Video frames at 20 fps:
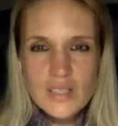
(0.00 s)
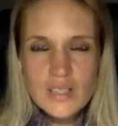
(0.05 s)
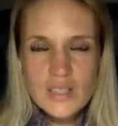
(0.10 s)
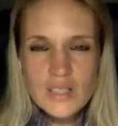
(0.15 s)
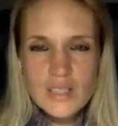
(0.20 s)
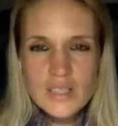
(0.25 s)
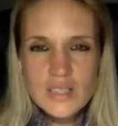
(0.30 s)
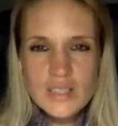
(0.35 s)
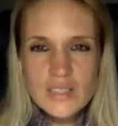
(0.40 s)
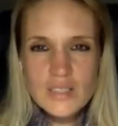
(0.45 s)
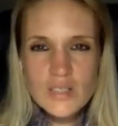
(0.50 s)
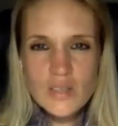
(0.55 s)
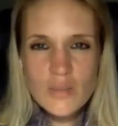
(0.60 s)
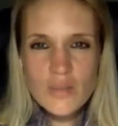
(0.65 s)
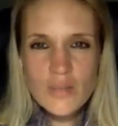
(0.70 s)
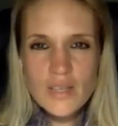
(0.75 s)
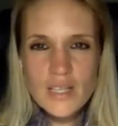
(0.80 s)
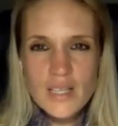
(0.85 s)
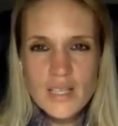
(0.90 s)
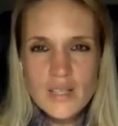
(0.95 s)
Because it's not
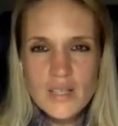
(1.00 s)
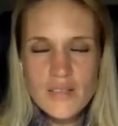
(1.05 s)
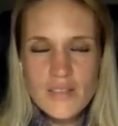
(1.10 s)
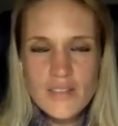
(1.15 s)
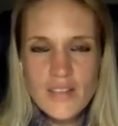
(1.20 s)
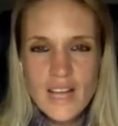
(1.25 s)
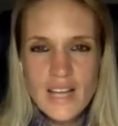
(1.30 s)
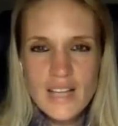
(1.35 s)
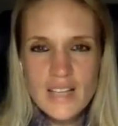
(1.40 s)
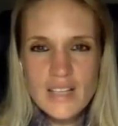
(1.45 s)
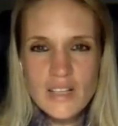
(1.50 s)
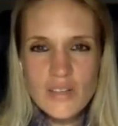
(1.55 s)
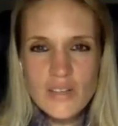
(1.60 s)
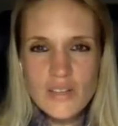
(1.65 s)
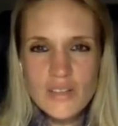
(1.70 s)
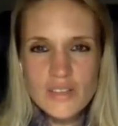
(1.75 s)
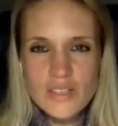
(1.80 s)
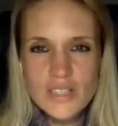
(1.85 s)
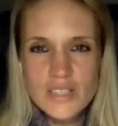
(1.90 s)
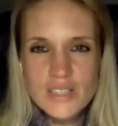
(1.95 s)
really the flat that you're
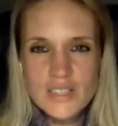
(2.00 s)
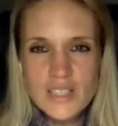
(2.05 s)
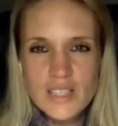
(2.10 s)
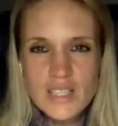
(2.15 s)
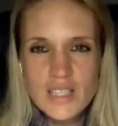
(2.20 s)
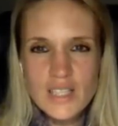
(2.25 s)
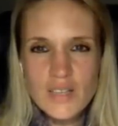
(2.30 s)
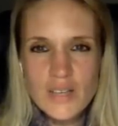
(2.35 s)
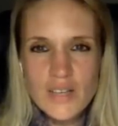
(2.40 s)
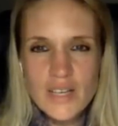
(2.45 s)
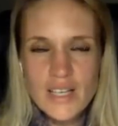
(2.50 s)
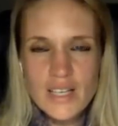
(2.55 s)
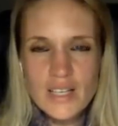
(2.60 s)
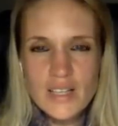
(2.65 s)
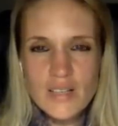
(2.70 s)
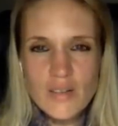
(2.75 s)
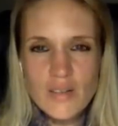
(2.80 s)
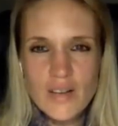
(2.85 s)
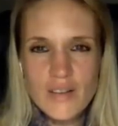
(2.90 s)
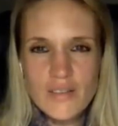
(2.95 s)
interested in or getting the
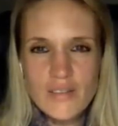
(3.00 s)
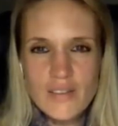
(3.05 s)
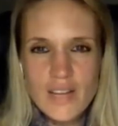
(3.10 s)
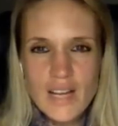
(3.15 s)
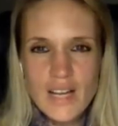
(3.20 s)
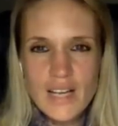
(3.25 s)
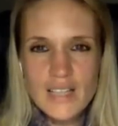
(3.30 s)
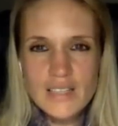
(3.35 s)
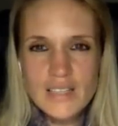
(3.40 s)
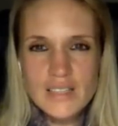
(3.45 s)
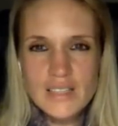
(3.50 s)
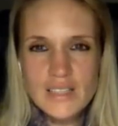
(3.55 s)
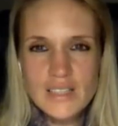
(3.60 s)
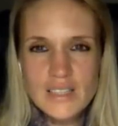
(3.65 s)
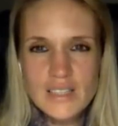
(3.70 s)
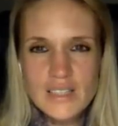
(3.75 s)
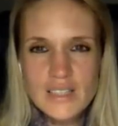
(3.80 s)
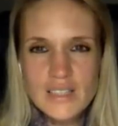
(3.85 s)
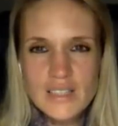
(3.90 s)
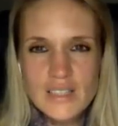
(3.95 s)
right flat.
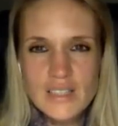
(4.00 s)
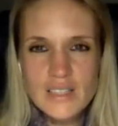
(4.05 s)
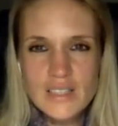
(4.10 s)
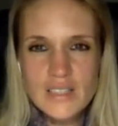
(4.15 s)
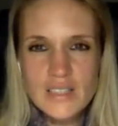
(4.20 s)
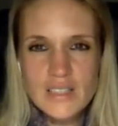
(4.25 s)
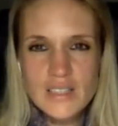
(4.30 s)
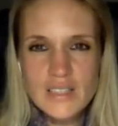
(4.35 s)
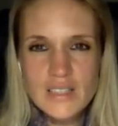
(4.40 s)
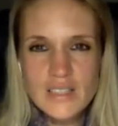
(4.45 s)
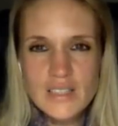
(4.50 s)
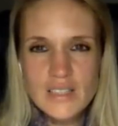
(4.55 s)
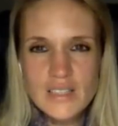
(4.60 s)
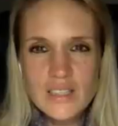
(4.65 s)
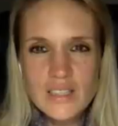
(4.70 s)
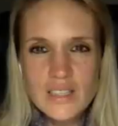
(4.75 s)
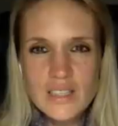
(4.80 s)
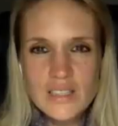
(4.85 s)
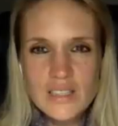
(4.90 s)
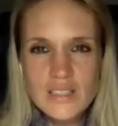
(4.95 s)

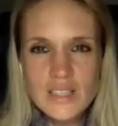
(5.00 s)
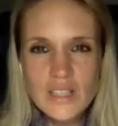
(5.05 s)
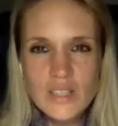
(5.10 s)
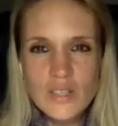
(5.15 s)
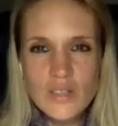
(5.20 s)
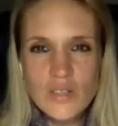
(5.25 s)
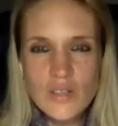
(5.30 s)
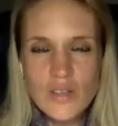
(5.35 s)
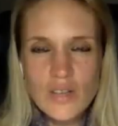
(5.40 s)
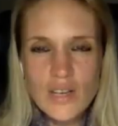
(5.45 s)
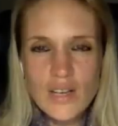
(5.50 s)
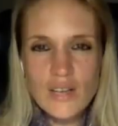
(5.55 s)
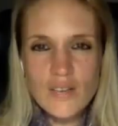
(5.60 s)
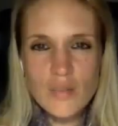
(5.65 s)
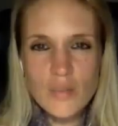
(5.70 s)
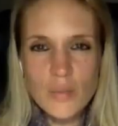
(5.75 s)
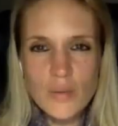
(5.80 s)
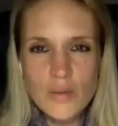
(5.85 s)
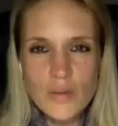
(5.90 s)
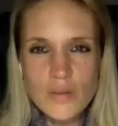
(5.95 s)
It's that you're not
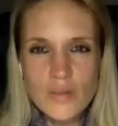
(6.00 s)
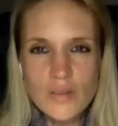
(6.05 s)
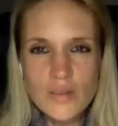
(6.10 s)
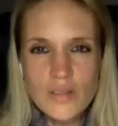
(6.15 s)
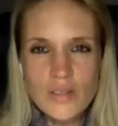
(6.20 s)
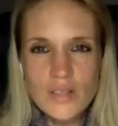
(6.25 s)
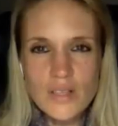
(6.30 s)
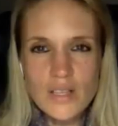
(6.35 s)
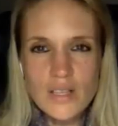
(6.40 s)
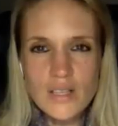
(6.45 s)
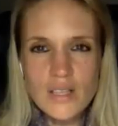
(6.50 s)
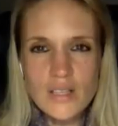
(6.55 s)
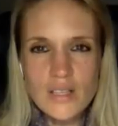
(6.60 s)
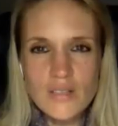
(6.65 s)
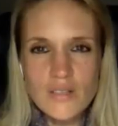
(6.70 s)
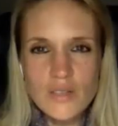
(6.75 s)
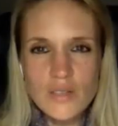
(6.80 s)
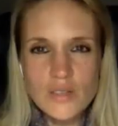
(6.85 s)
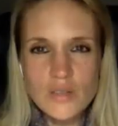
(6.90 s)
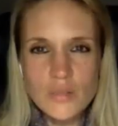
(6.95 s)
lovable, and that you've
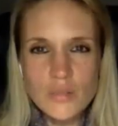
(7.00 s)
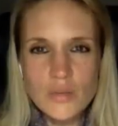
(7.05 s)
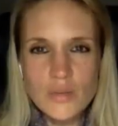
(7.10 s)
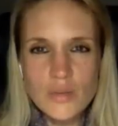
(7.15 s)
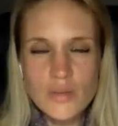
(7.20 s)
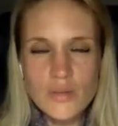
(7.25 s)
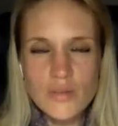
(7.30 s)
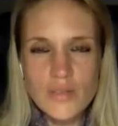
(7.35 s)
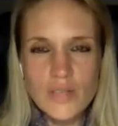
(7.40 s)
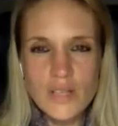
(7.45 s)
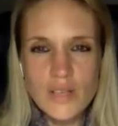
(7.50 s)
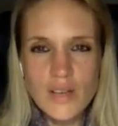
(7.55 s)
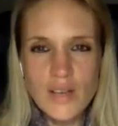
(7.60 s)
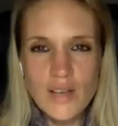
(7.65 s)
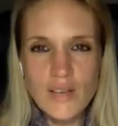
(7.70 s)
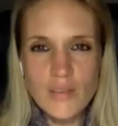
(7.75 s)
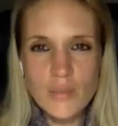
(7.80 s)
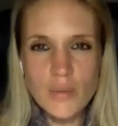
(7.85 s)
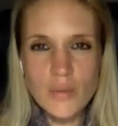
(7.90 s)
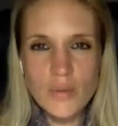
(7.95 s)
got to prove that you're
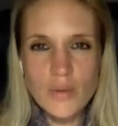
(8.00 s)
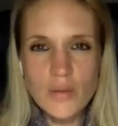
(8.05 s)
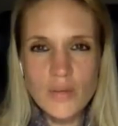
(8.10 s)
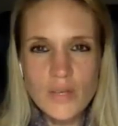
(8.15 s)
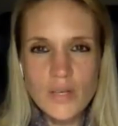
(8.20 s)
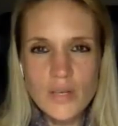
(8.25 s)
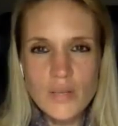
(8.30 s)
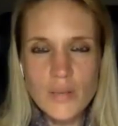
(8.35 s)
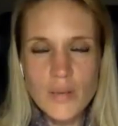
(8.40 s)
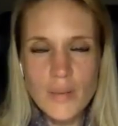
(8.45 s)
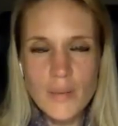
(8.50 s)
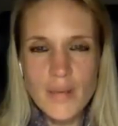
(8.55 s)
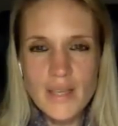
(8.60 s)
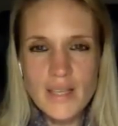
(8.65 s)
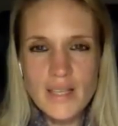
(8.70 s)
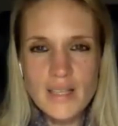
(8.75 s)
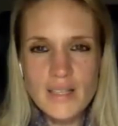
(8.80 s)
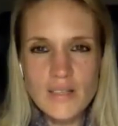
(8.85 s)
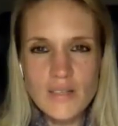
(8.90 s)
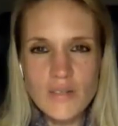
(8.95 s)
lovable by
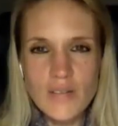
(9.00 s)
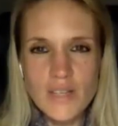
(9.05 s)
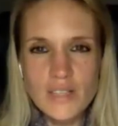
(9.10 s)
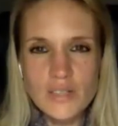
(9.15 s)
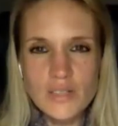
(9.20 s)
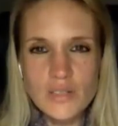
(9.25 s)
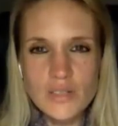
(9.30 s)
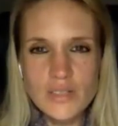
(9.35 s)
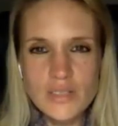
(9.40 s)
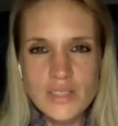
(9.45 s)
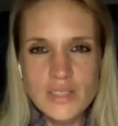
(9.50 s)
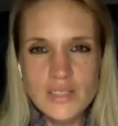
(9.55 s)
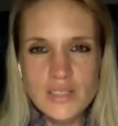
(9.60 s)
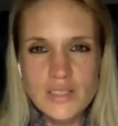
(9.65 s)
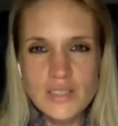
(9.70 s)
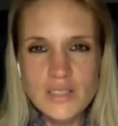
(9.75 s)
making the right choices.